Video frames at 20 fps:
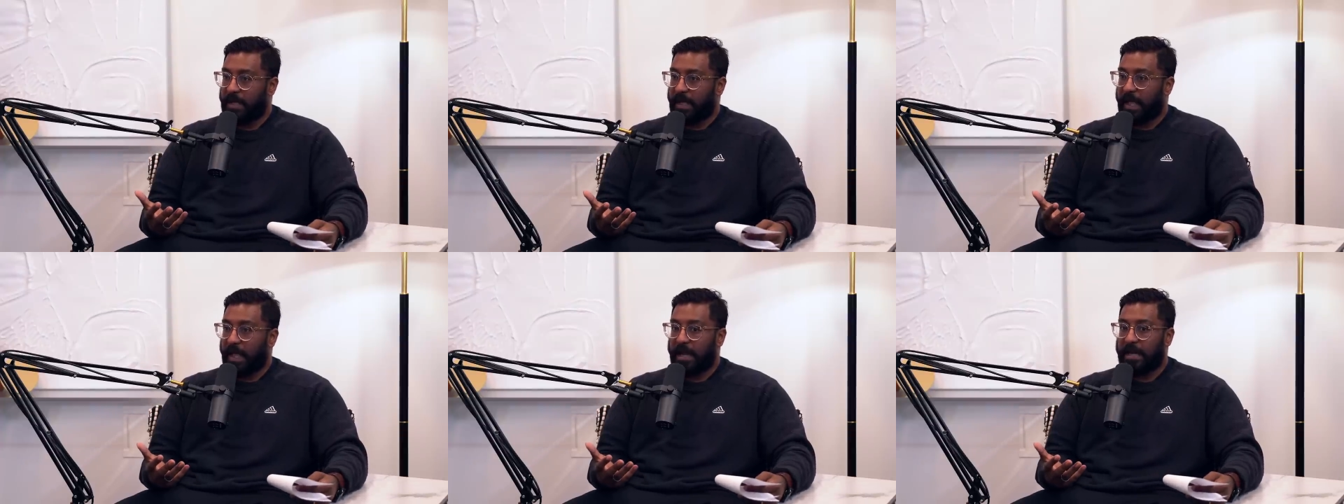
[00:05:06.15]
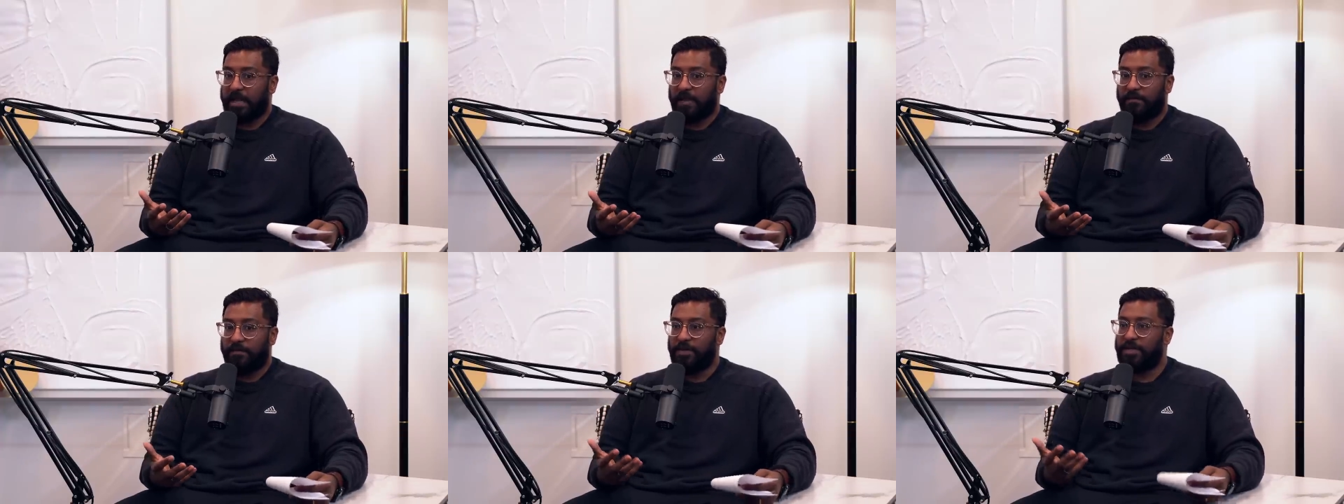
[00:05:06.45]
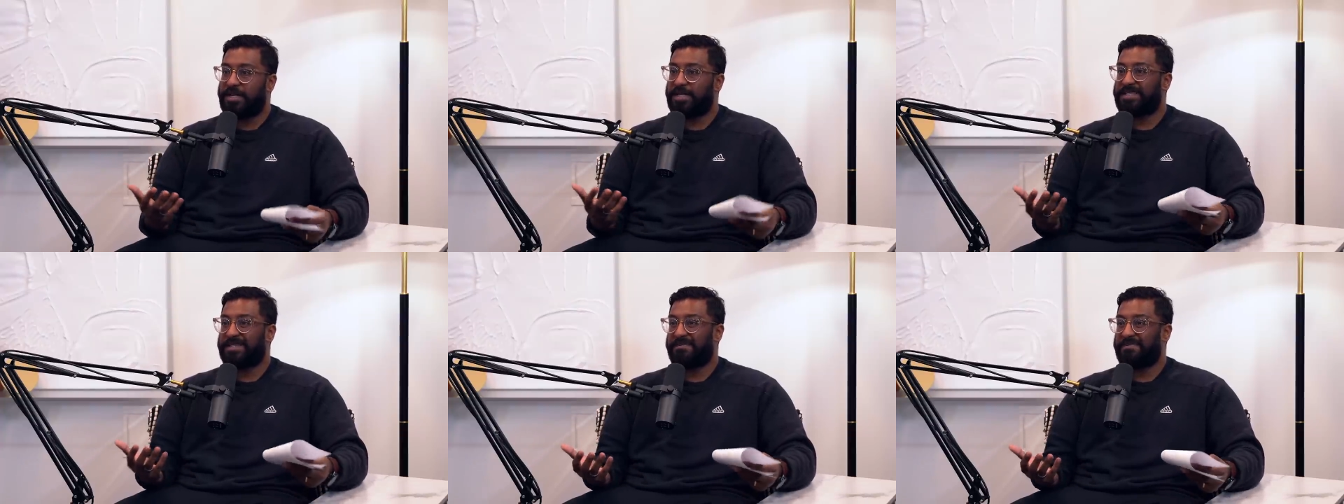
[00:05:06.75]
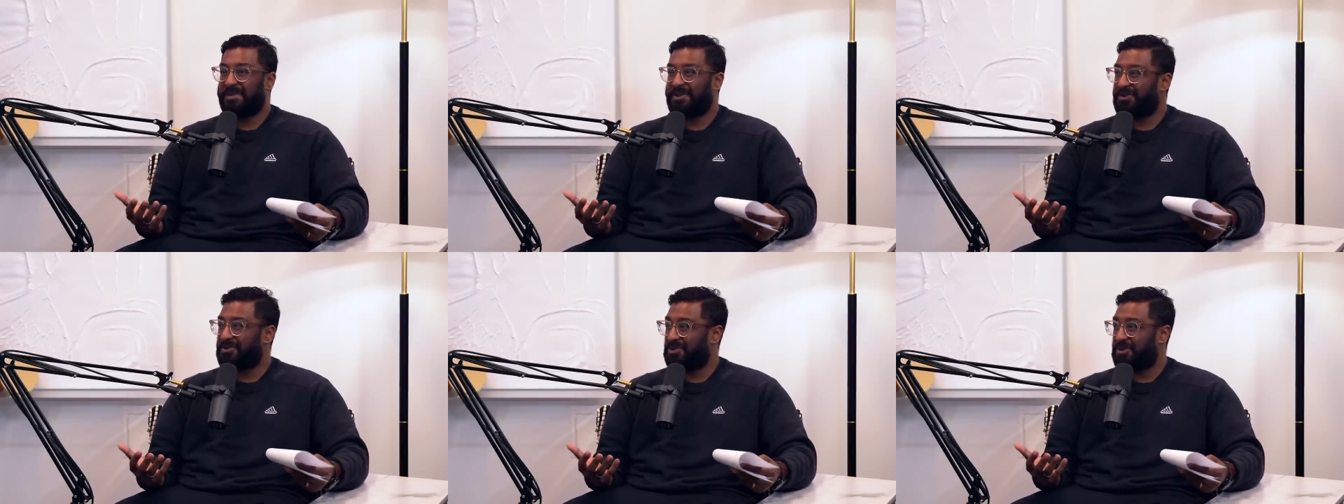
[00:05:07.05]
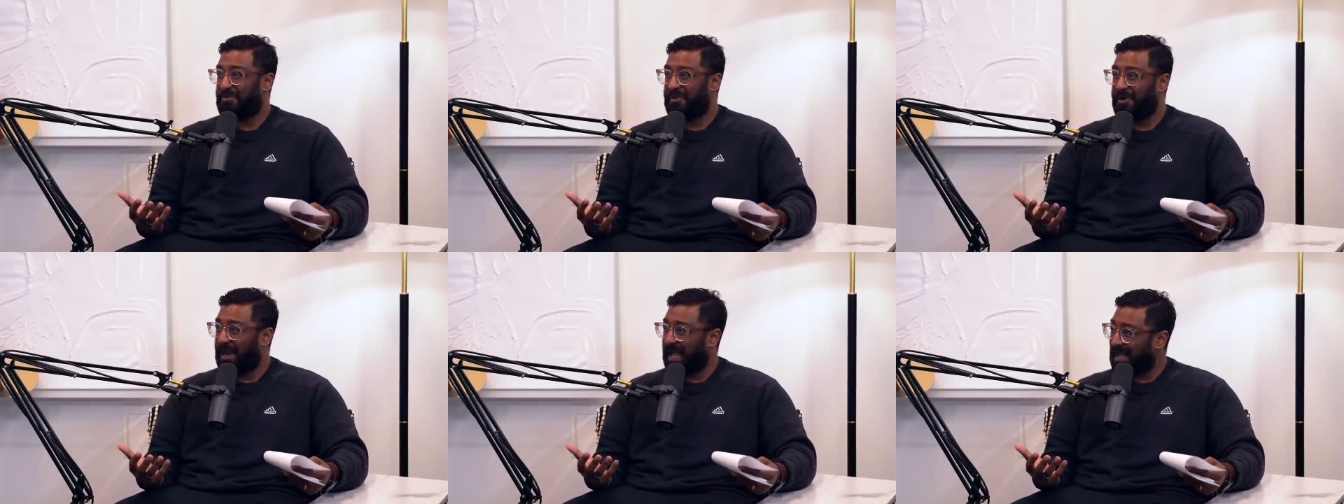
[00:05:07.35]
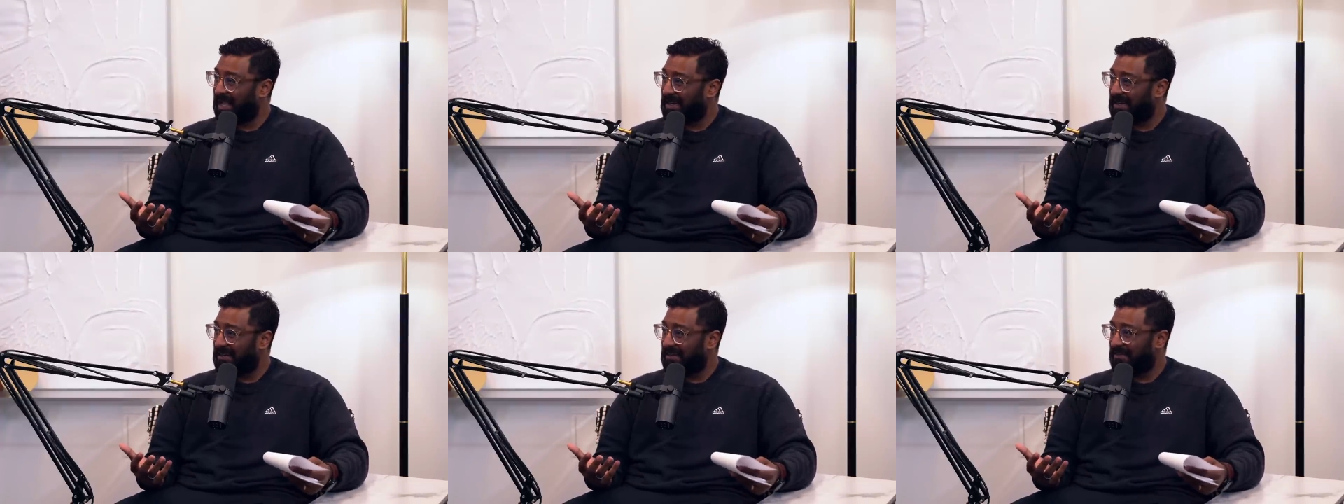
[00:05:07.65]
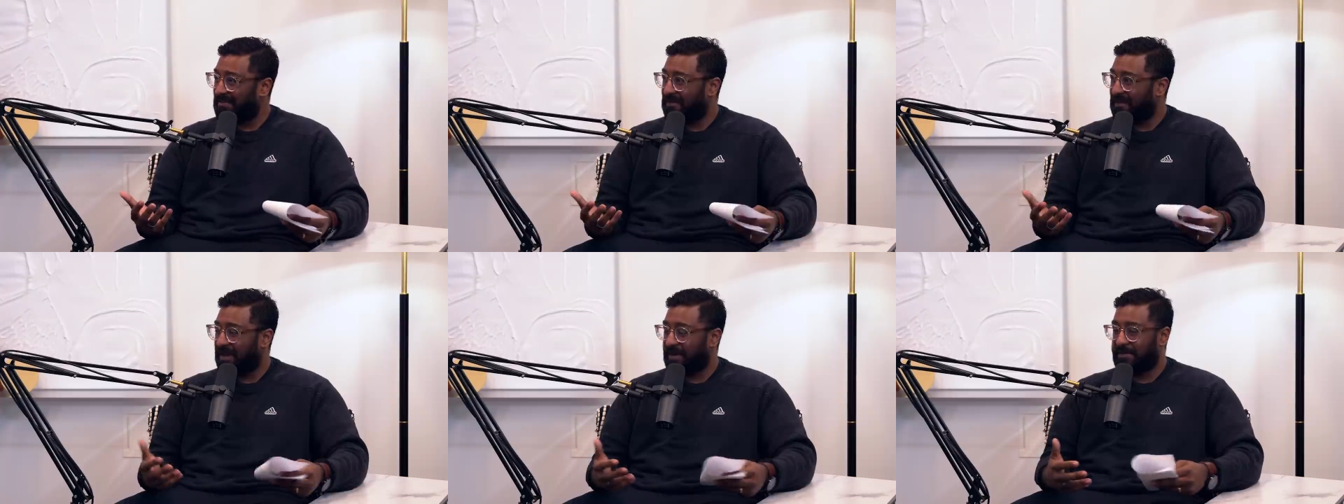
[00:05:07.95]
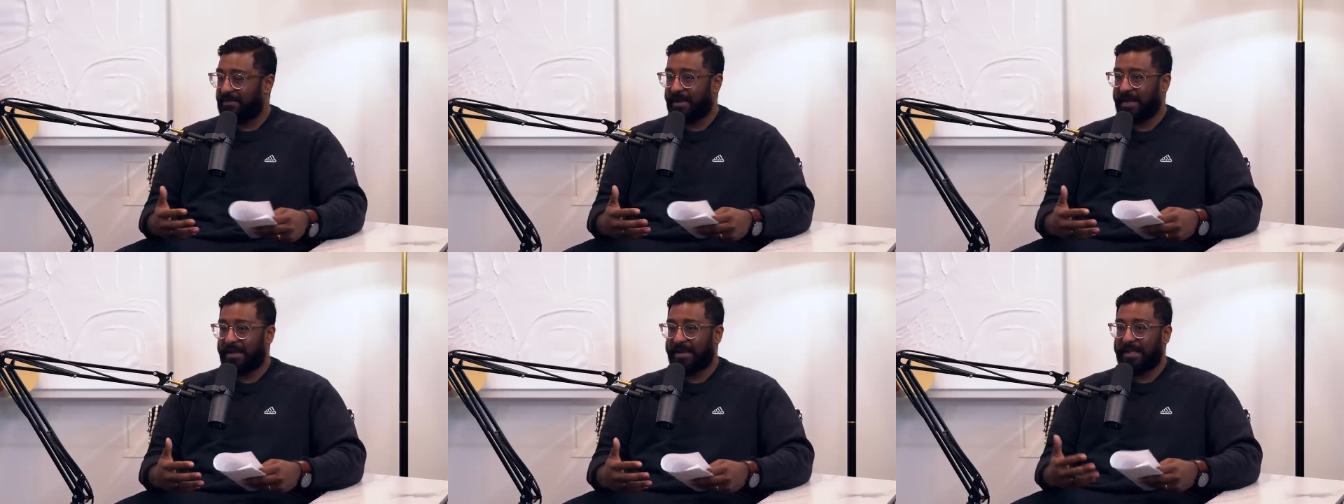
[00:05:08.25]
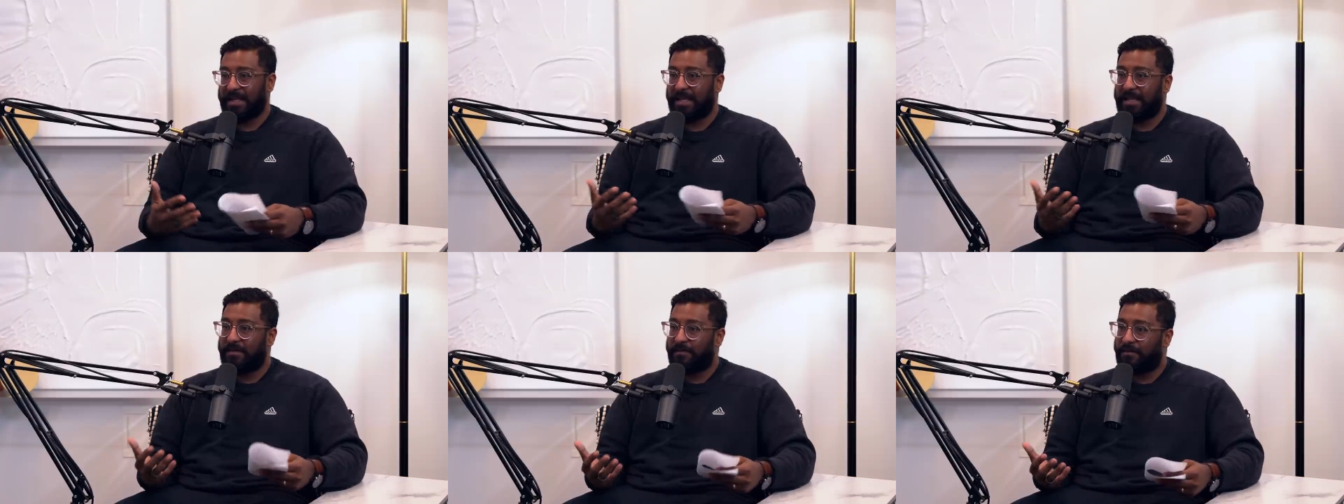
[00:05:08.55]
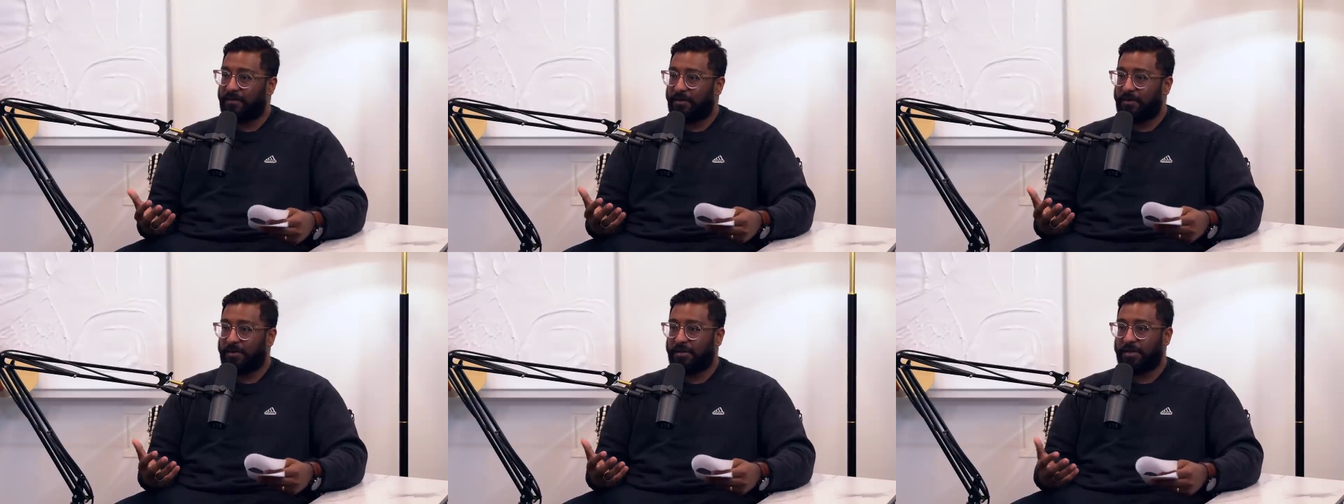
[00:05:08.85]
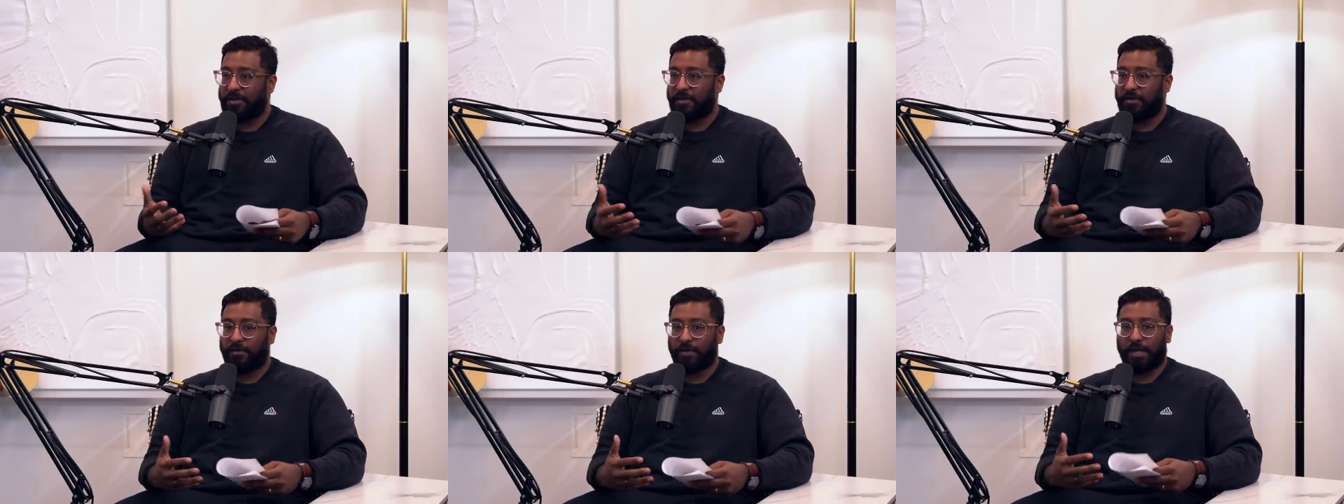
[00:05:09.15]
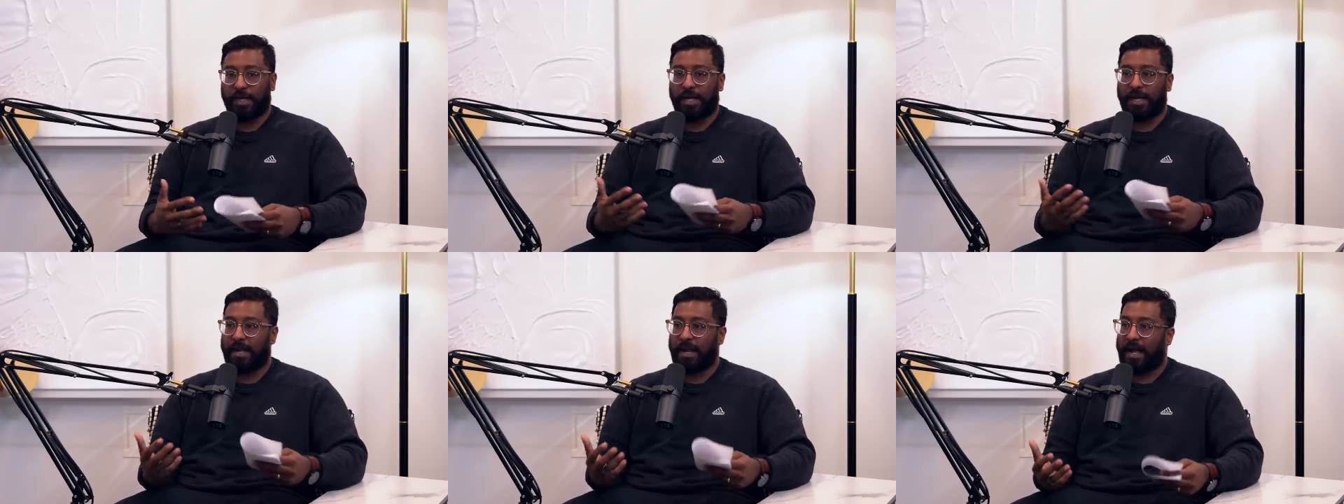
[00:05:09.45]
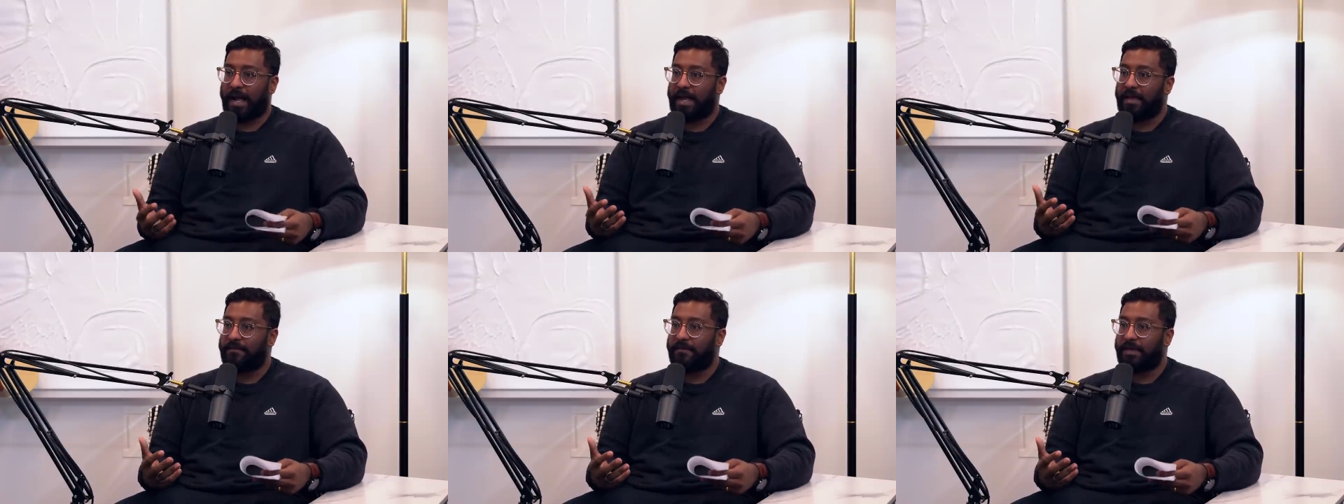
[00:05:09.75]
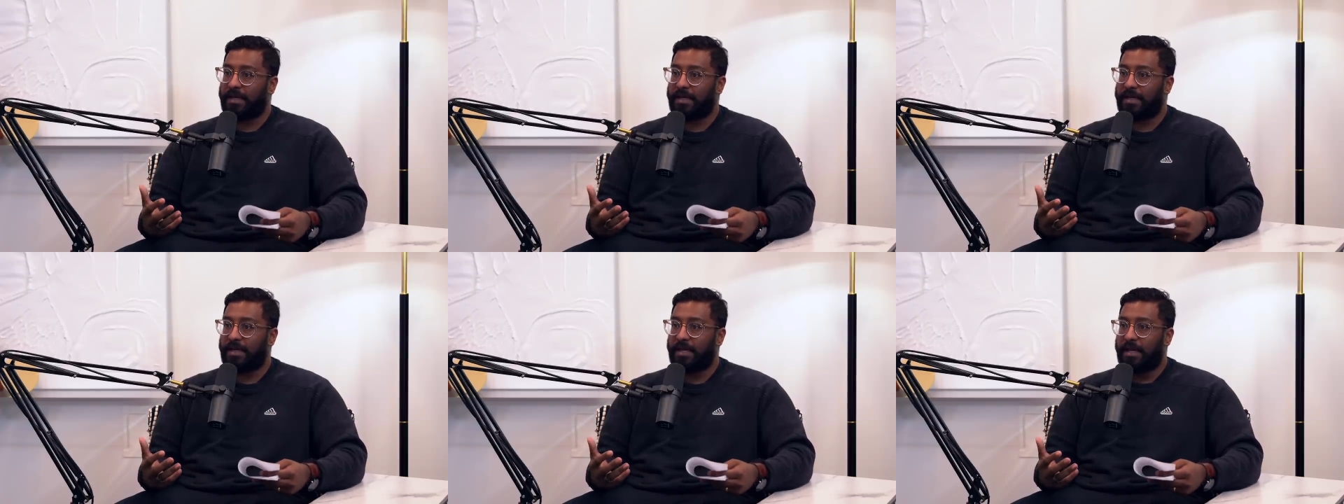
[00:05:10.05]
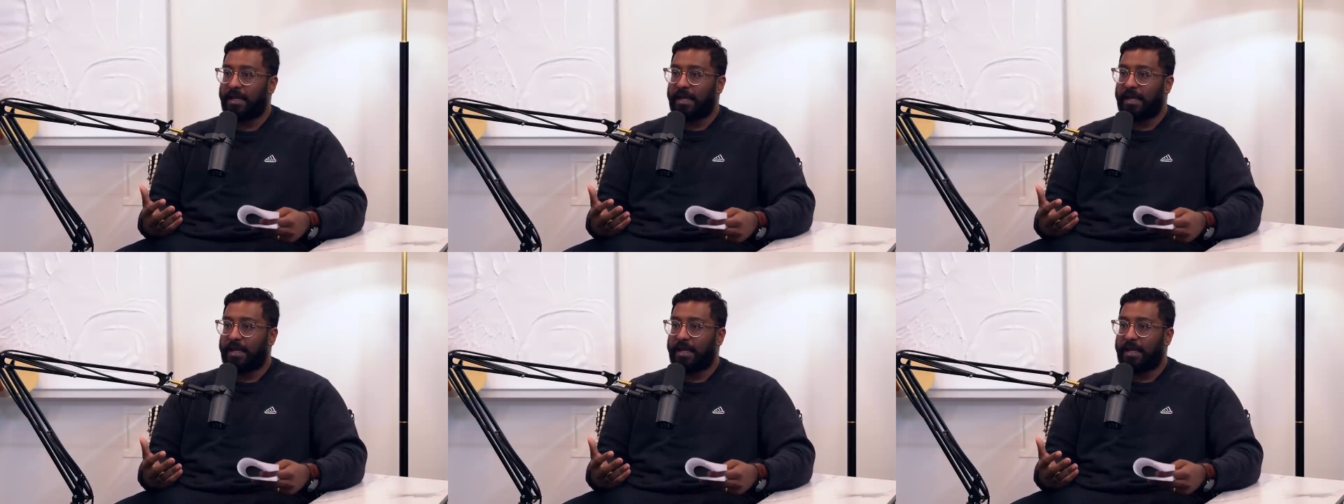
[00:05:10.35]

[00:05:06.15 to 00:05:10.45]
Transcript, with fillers: And if you did something super negative and, and evil and you were conniving